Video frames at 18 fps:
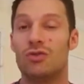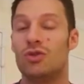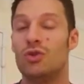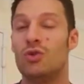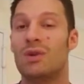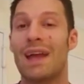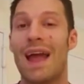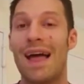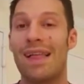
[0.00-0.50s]

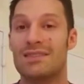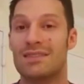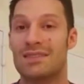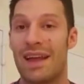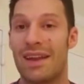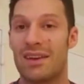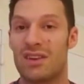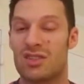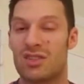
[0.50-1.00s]
Do
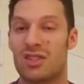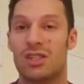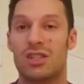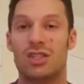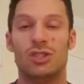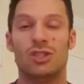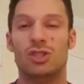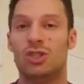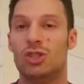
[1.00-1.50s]
calisthenics,
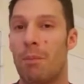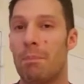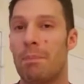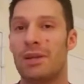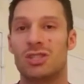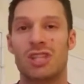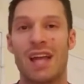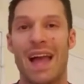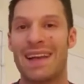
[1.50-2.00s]

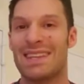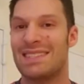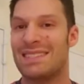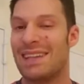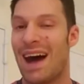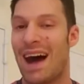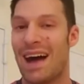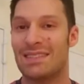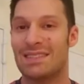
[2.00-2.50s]
jumping jacks
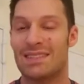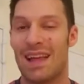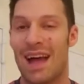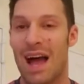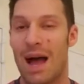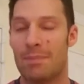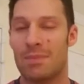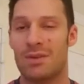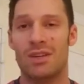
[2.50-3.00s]

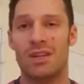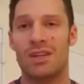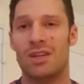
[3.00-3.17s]
nonstop.